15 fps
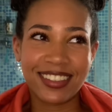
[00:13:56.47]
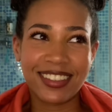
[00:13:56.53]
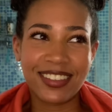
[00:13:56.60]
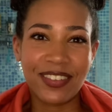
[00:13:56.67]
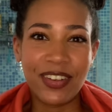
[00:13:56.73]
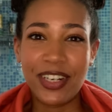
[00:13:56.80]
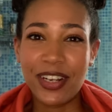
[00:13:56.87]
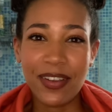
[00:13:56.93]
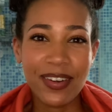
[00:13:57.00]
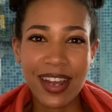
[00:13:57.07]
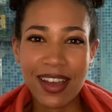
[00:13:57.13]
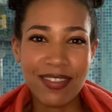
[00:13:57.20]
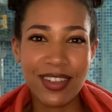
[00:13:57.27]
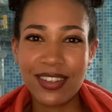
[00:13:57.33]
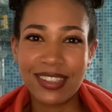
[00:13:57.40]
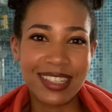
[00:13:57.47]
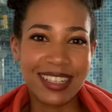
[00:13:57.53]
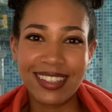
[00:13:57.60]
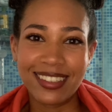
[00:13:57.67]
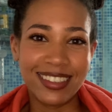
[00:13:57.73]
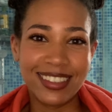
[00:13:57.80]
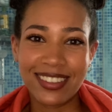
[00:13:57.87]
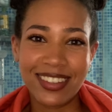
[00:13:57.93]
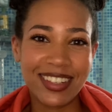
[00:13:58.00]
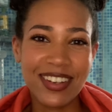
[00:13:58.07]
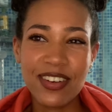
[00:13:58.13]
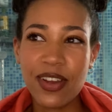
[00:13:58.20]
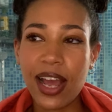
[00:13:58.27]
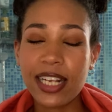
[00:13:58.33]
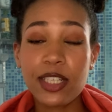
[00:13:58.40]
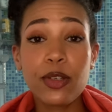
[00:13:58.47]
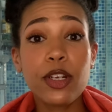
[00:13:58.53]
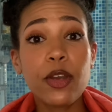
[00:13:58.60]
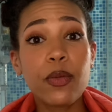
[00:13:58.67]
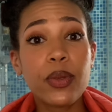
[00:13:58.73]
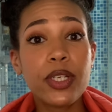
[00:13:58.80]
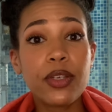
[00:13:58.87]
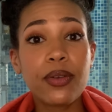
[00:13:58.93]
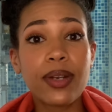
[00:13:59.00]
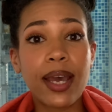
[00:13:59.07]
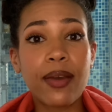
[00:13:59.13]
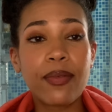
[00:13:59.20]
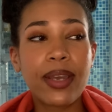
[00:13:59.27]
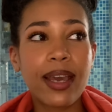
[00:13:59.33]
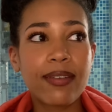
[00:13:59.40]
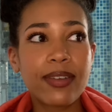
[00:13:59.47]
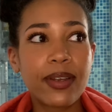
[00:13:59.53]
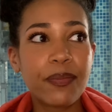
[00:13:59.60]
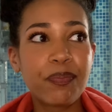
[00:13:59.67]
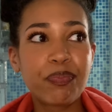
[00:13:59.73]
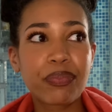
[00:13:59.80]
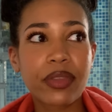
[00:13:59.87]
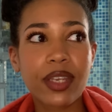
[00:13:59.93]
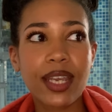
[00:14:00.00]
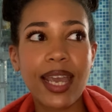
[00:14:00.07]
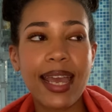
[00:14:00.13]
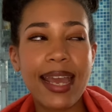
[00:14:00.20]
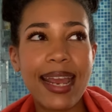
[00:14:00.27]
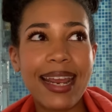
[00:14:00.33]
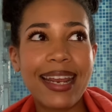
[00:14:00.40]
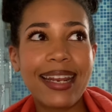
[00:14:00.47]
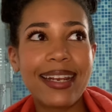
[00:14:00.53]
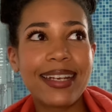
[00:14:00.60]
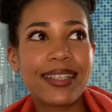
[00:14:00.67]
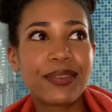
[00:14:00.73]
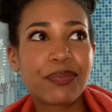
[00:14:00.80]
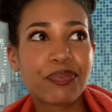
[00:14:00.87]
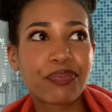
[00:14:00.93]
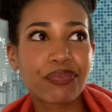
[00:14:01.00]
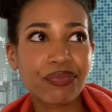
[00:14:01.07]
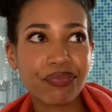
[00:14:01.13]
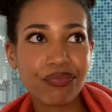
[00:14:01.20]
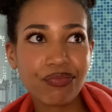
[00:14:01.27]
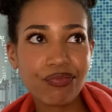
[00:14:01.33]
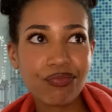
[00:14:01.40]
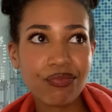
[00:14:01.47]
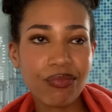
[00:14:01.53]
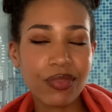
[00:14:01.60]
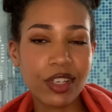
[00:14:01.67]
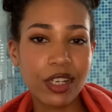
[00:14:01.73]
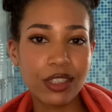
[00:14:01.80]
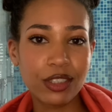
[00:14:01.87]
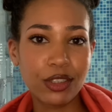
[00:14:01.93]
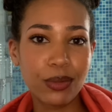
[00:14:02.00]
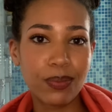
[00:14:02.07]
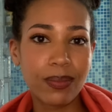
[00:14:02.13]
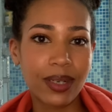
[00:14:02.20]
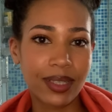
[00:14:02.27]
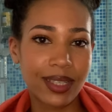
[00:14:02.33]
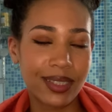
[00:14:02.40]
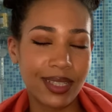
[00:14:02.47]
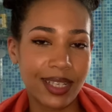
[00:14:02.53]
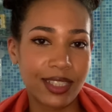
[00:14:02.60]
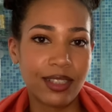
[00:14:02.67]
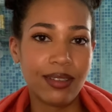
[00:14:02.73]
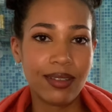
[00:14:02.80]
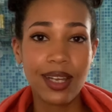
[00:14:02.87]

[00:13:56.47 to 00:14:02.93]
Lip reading: We don't have those in England, so I don't know. Actually, no, we do now. We have a supermarket section.